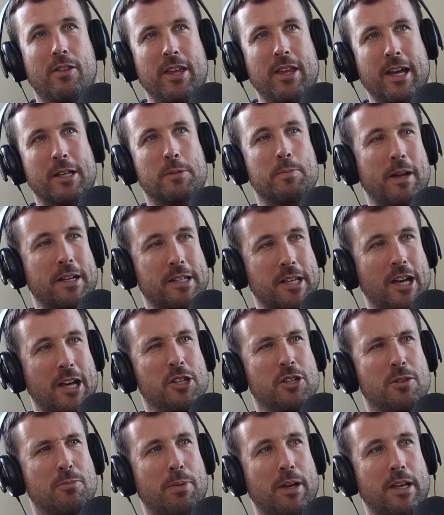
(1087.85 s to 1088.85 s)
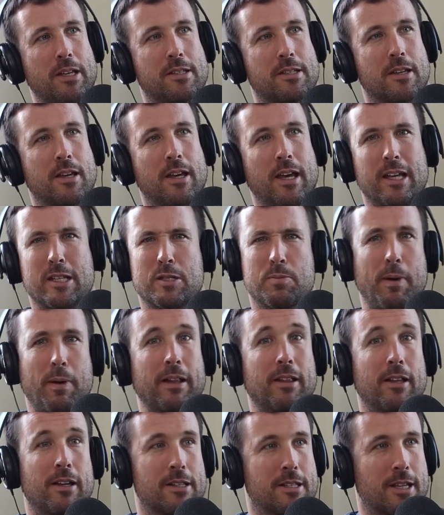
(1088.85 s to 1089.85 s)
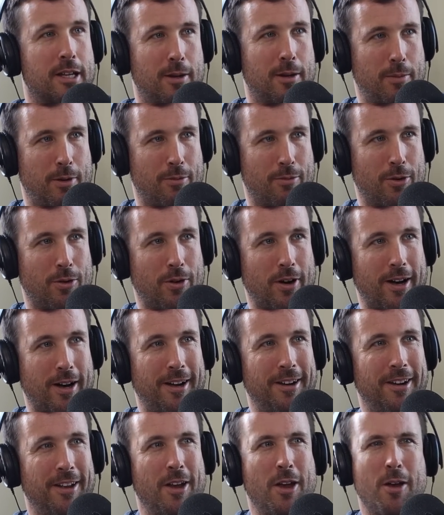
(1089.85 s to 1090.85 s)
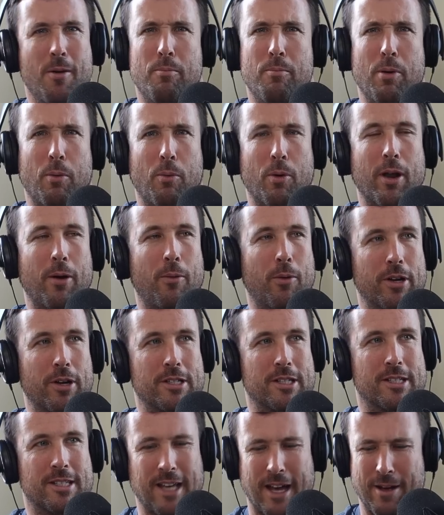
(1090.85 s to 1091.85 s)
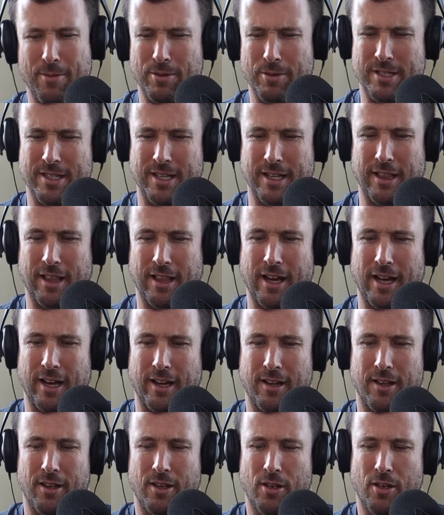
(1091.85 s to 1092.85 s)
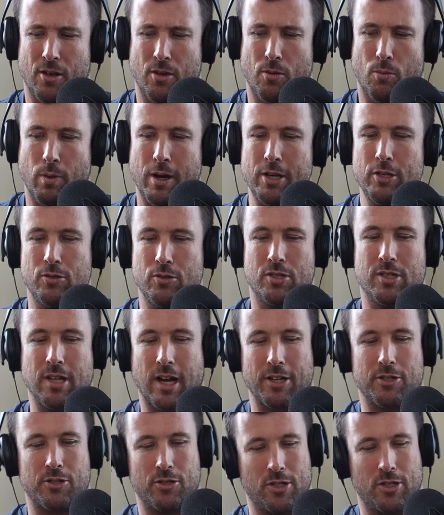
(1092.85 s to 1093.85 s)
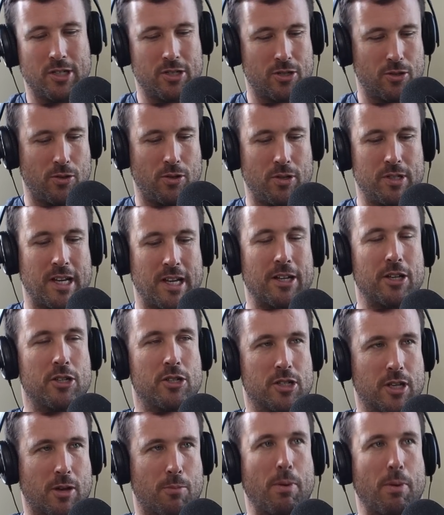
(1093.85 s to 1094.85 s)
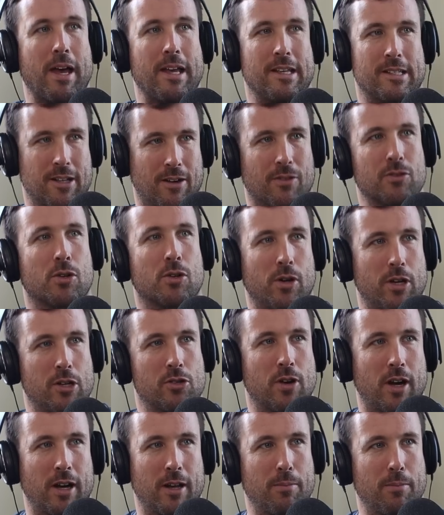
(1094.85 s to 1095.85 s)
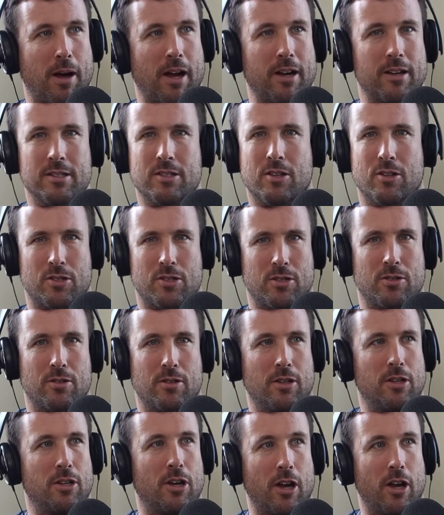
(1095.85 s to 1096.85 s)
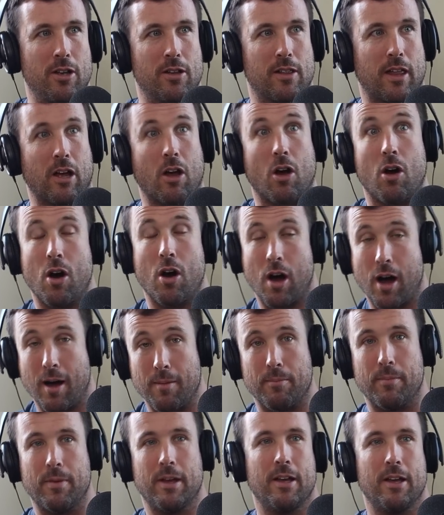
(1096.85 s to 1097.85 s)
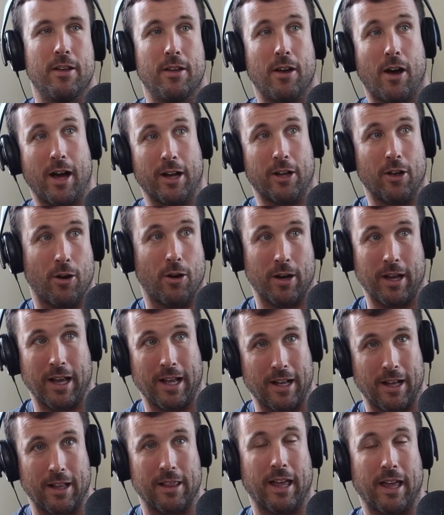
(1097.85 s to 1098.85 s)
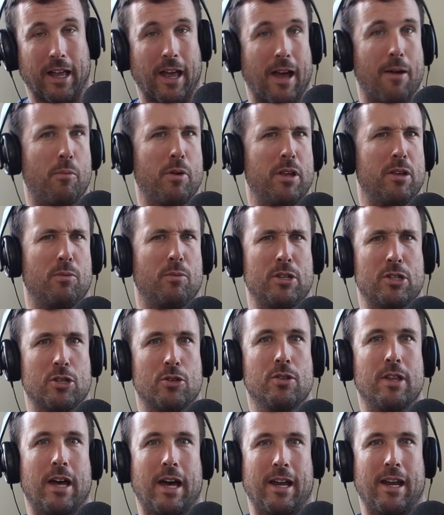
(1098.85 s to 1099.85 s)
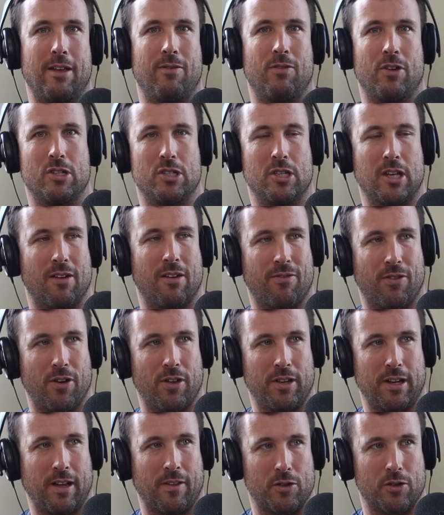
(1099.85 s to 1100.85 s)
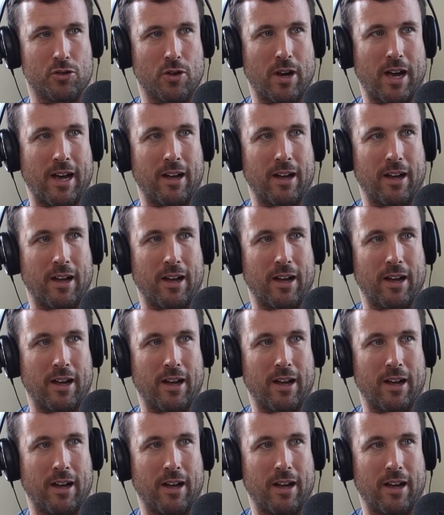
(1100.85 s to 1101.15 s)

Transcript: expectation piece, expect that it's going to be real hard. But what I wanted to say was that, like, when you start jiu-jitsu, you tend to just compare yourself to all your training partners because, you know, you're like, oh, I go again. We do that even as you get further down the track.